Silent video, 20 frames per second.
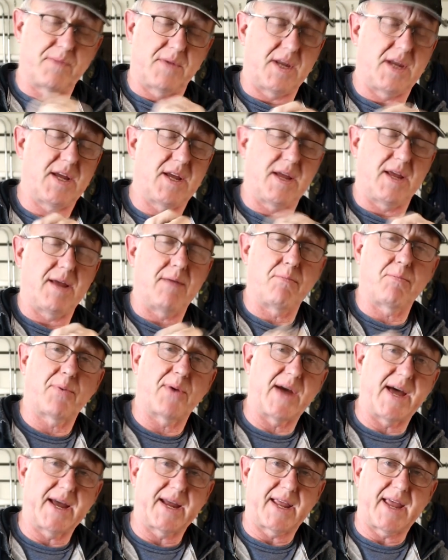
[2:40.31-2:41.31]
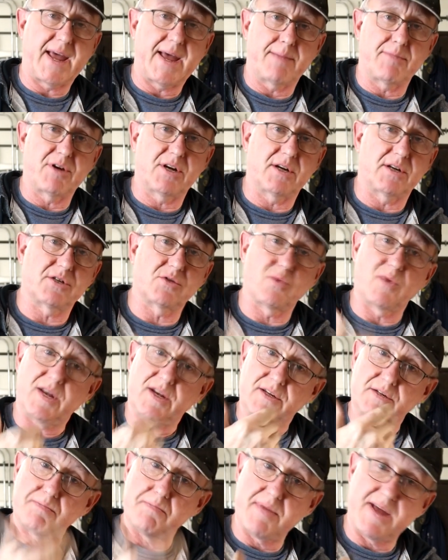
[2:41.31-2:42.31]
the impact hammer as well
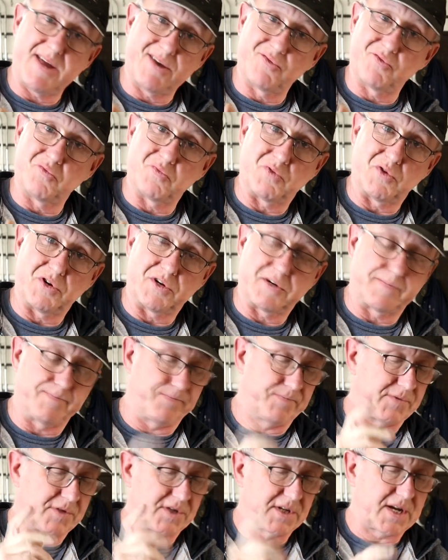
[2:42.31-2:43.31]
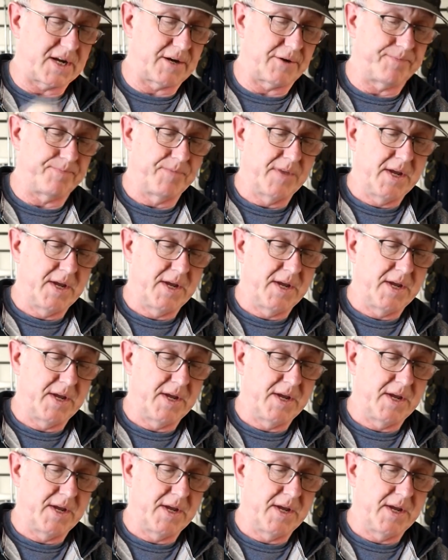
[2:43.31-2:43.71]
as metal wood. So